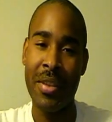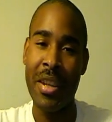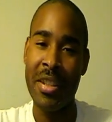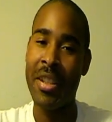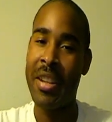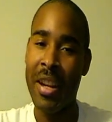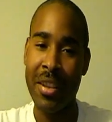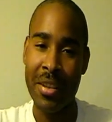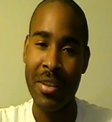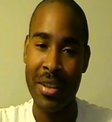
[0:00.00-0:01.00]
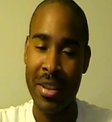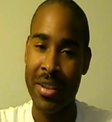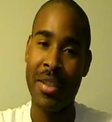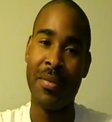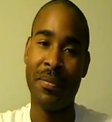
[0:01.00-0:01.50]
easy to talk to as he
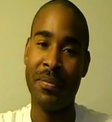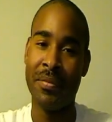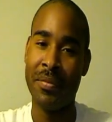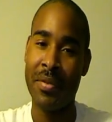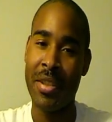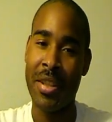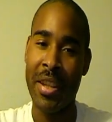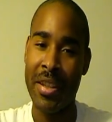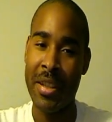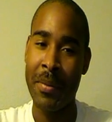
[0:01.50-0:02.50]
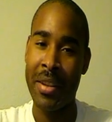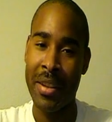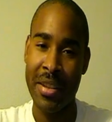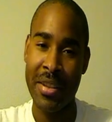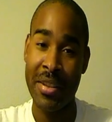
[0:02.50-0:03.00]
is. So that's something
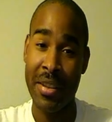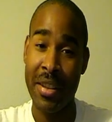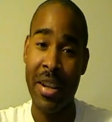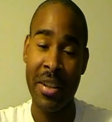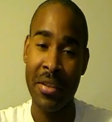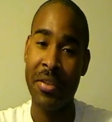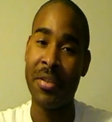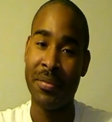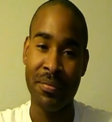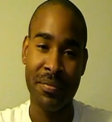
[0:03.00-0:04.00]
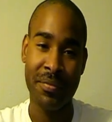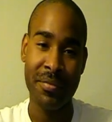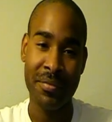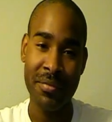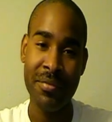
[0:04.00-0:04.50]
that's kind of
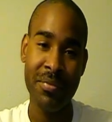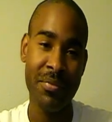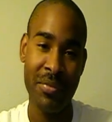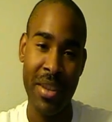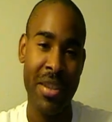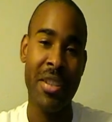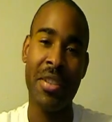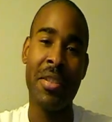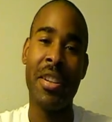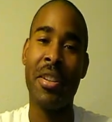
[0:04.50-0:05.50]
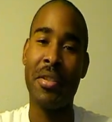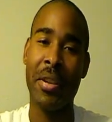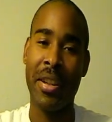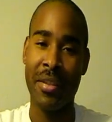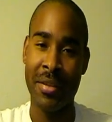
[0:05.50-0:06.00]
that's a unique
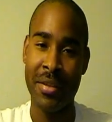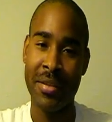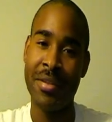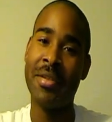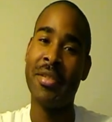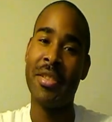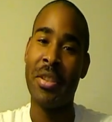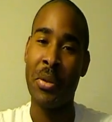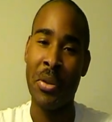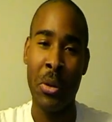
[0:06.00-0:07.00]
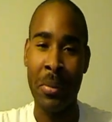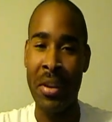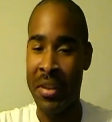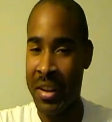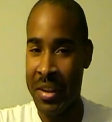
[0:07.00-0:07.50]
trait. So you normally
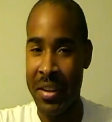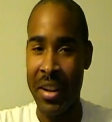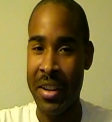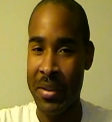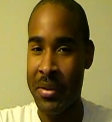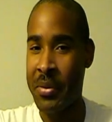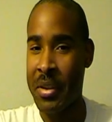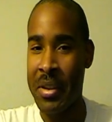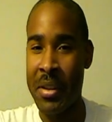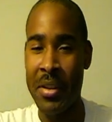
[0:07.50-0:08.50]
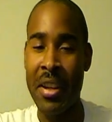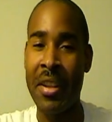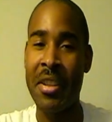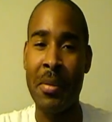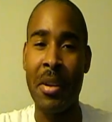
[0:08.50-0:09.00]
think of like an
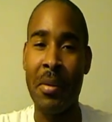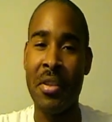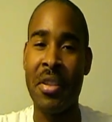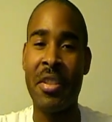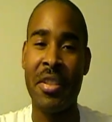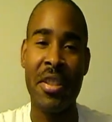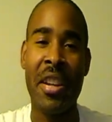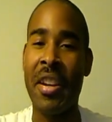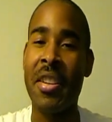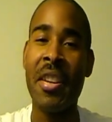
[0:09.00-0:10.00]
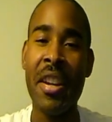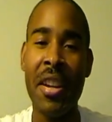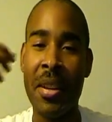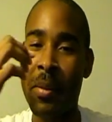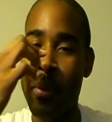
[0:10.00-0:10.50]
insanely smart person as just like a
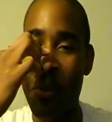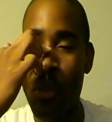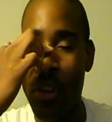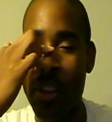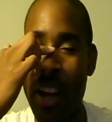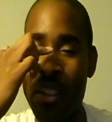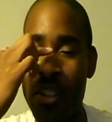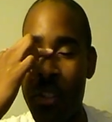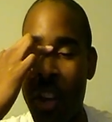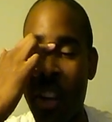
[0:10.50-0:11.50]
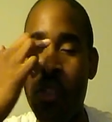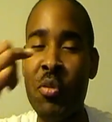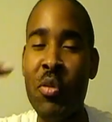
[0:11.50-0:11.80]
their glasses are like